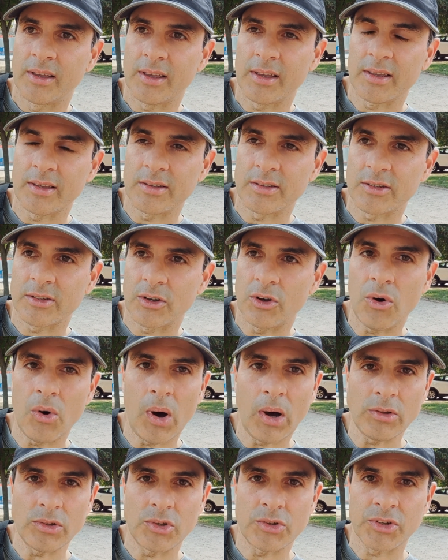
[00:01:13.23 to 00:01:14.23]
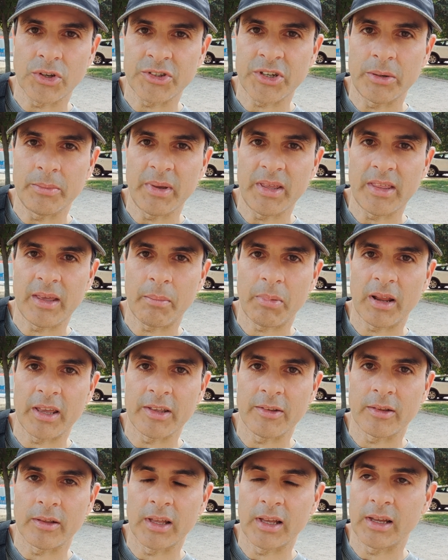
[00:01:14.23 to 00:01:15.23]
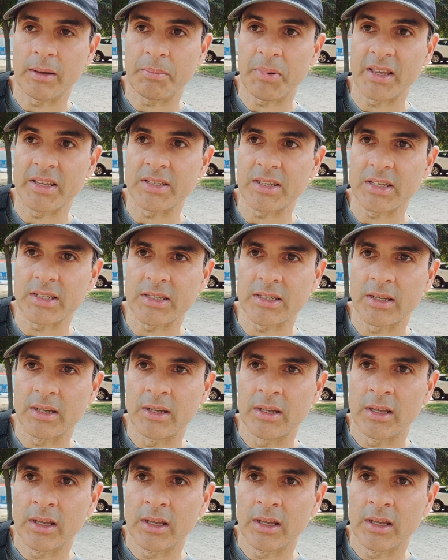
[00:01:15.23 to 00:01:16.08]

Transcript: is go out to social media pla uh, places,